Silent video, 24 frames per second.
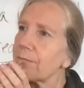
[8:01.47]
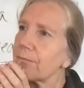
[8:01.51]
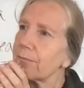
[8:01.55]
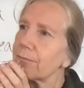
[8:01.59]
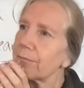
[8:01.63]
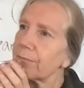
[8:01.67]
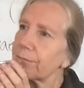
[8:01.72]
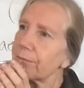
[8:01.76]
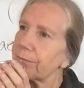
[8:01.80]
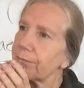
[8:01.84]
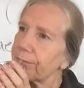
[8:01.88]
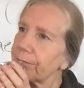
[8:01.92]

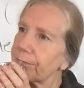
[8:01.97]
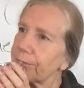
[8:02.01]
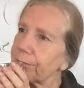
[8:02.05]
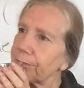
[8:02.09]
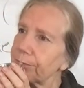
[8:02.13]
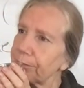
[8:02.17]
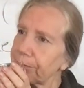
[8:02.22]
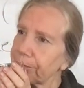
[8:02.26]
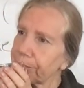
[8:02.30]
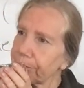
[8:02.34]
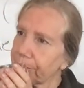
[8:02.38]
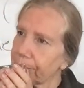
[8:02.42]

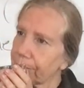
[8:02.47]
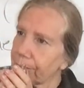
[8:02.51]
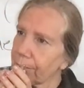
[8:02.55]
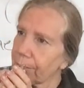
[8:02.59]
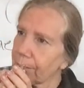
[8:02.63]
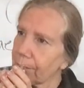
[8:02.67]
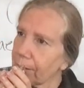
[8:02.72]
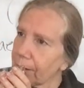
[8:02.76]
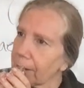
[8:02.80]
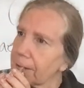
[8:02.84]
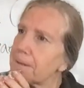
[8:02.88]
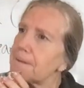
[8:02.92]
nourishing
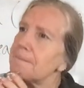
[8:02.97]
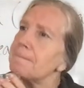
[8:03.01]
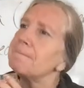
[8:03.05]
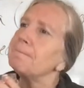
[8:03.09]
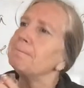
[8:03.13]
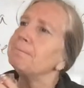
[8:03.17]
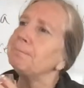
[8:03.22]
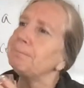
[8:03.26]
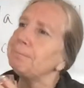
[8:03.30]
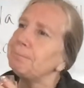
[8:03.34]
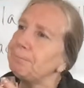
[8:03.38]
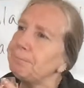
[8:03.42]
food
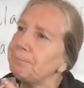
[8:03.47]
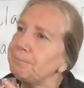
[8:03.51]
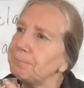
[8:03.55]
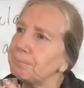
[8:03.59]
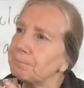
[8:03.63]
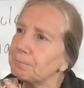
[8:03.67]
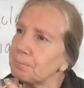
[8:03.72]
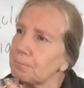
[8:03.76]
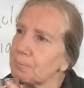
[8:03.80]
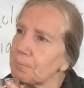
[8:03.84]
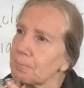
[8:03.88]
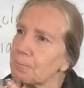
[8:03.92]
side
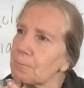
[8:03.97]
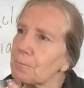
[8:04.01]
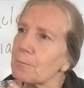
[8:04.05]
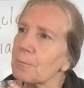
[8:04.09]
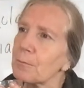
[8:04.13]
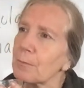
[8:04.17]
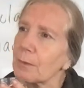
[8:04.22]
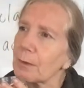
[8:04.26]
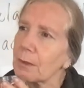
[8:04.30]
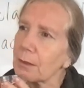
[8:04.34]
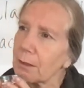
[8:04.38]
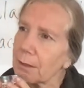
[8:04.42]
mm-hmm.
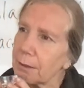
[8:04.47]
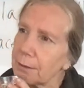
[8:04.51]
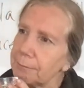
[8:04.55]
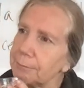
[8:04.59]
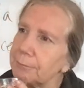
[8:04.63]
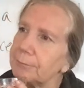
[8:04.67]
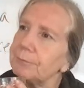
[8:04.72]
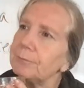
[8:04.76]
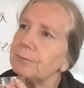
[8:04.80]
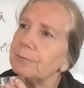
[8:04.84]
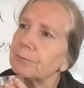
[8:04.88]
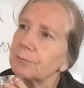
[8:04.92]
things
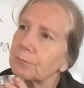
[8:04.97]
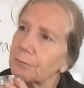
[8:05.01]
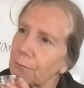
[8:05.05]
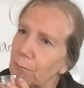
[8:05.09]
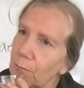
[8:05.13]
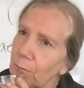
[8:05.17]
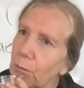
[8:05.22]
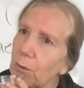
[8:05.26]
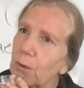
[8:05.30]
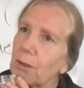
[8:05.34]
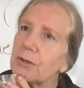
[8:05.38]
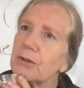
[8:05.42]

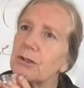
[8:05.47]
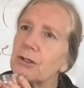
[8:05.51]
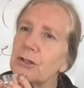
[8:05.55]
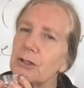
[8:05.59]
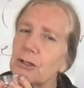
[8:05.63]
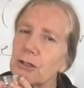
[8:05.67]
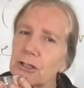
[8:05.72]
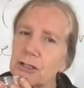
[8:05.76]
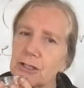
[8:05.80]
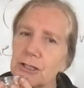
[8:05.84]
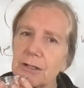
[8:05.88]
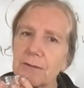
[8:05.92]
more on the
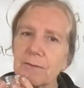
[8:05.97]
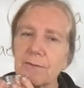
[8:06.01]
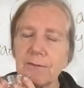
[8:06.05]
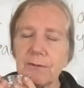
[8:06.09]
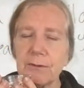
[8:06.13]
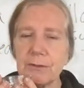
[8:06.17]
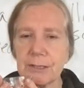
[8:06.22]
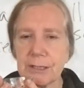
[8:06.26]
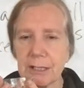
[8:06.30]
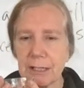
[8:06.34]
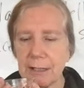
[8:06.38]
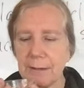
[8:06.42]
nourishing
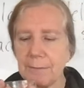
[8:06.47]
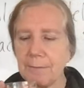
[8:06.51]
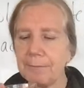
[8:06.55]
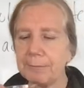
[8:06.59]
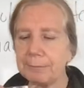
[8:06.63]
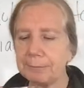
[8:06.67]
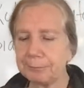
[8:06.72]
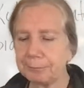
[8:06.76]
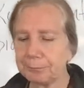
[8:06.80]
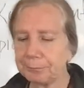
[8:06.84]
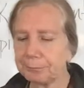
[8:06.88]
food side